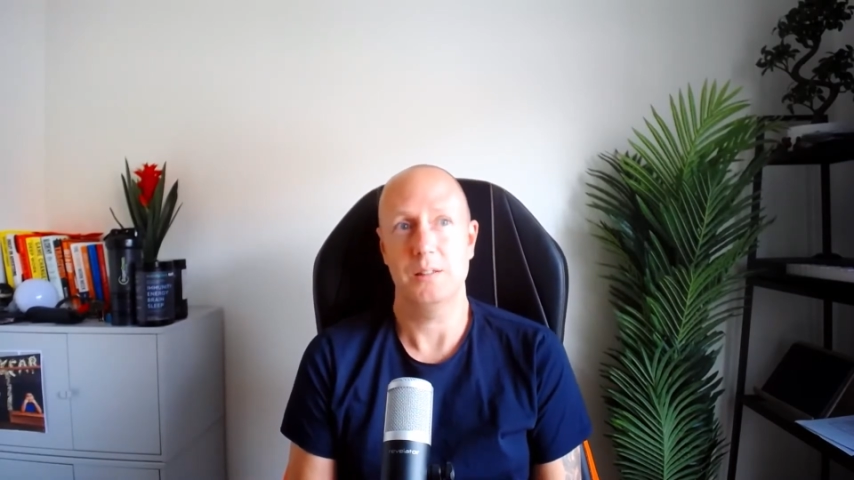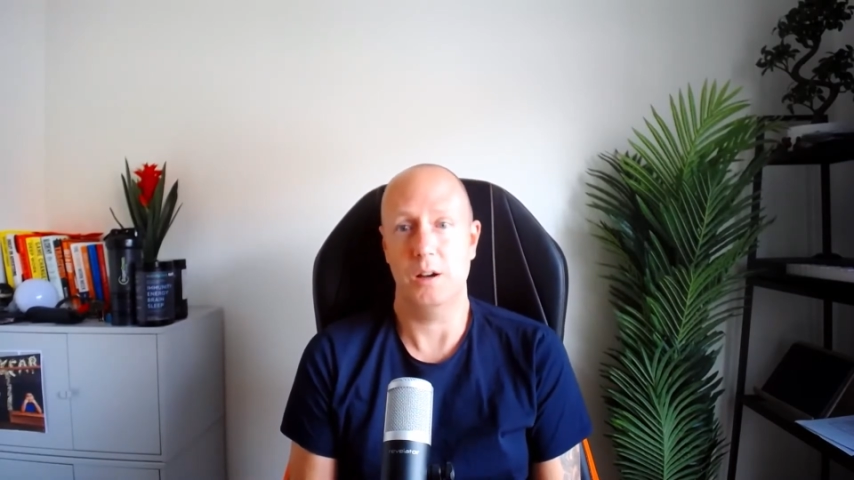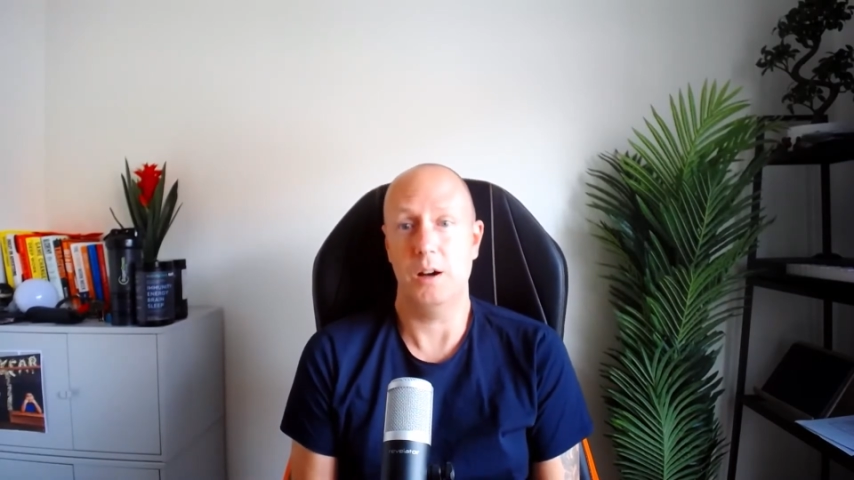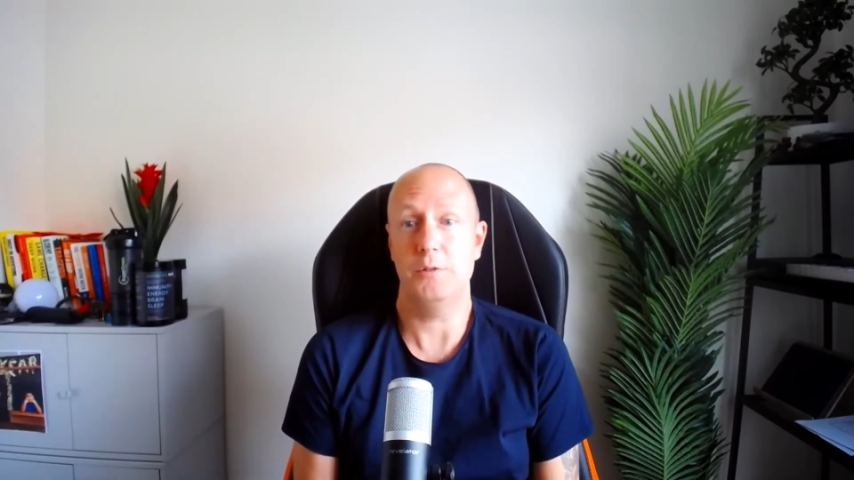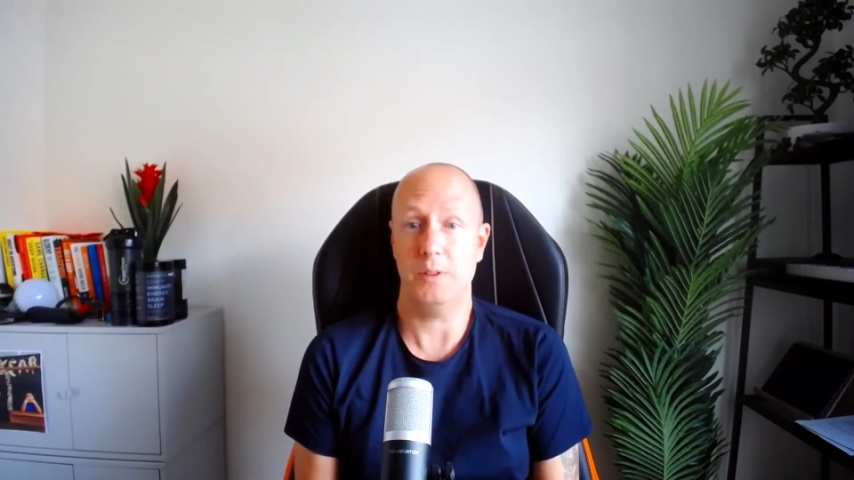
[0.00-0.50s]

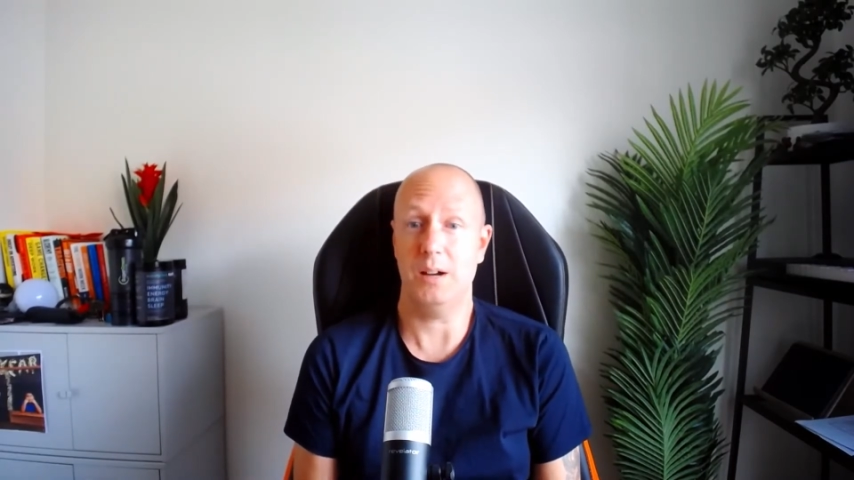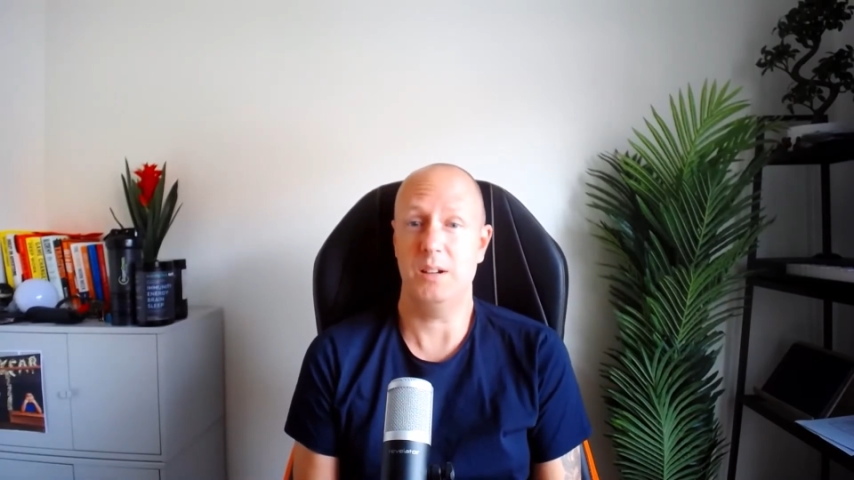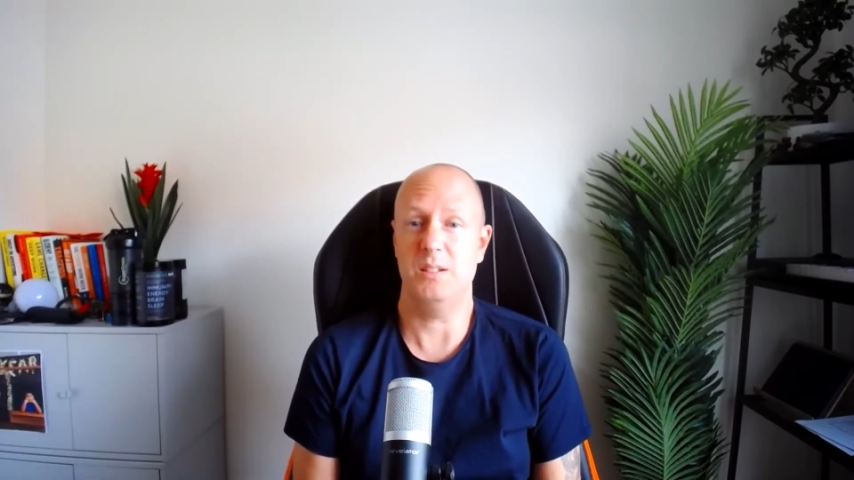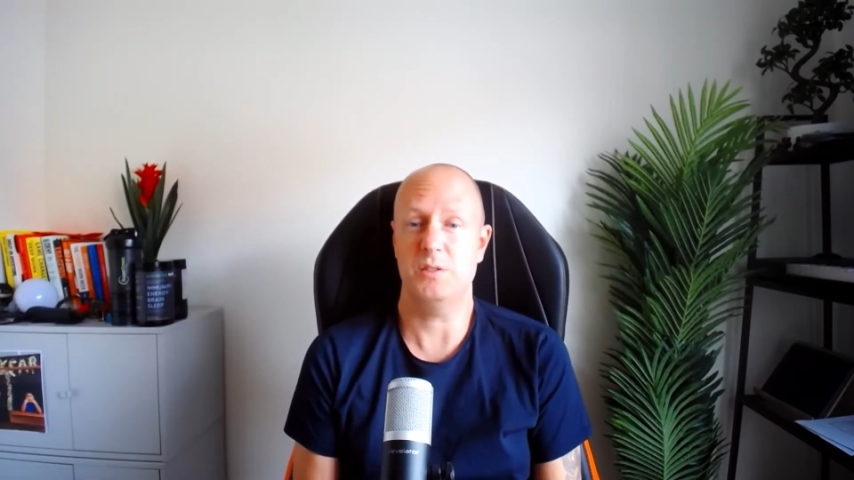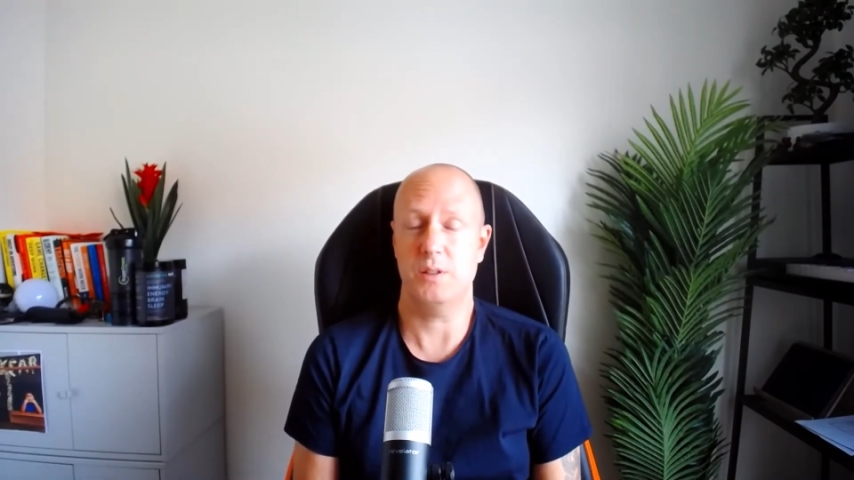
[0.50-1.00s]
that I
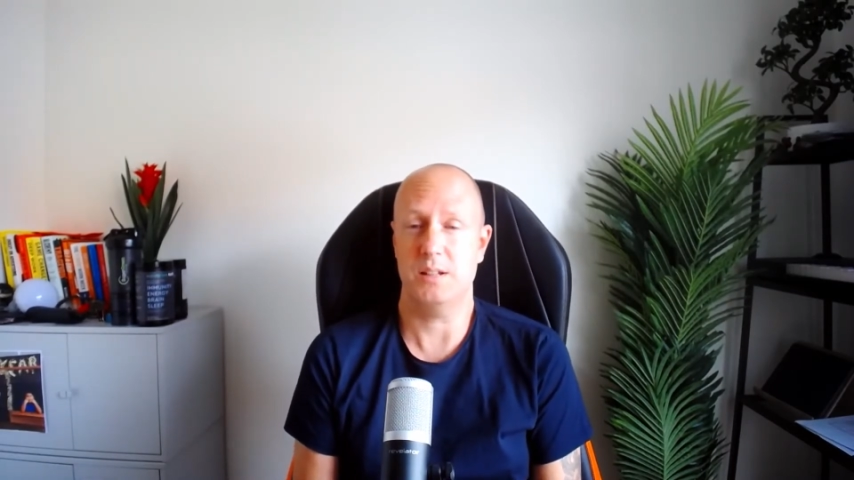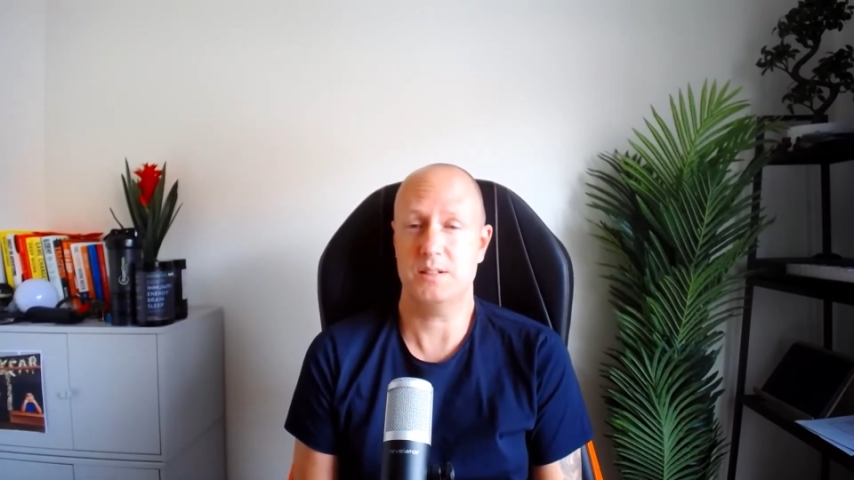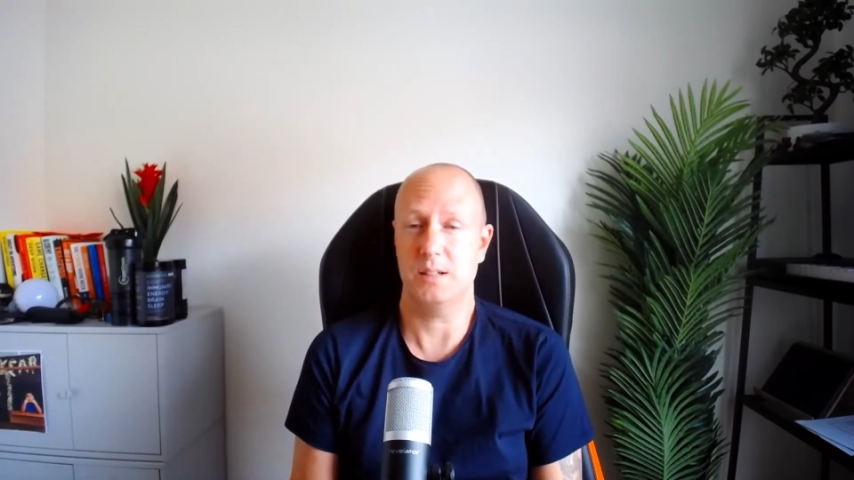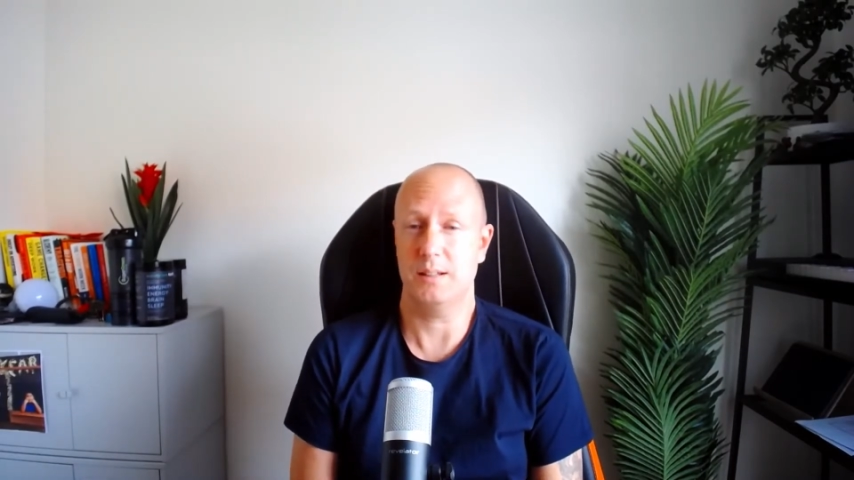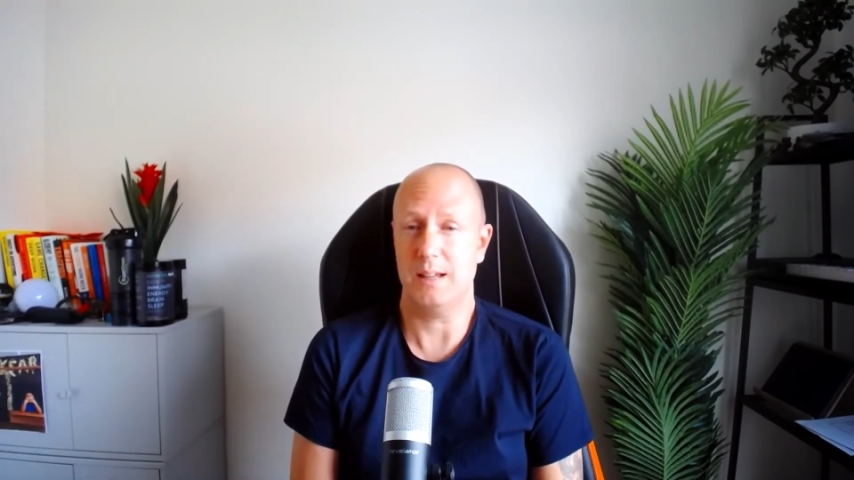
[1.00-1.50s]
found interesting.